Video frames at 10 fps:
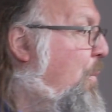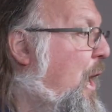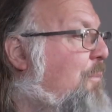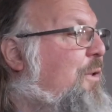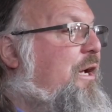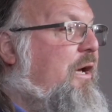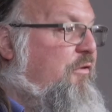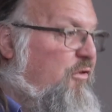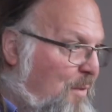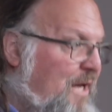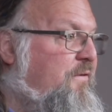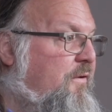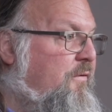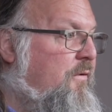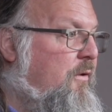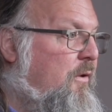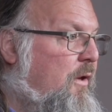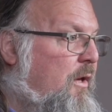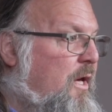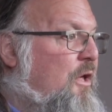Public Spaces.
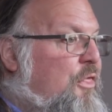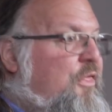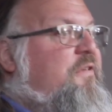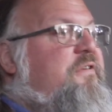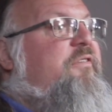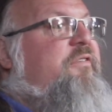This is